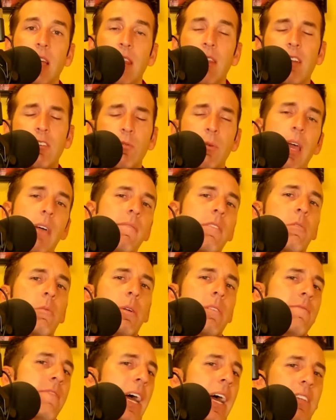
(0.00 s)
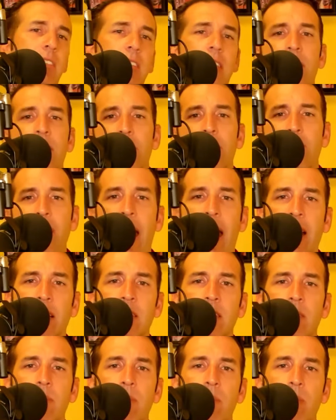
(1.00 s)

And that's what we have here. We have vastly different facts.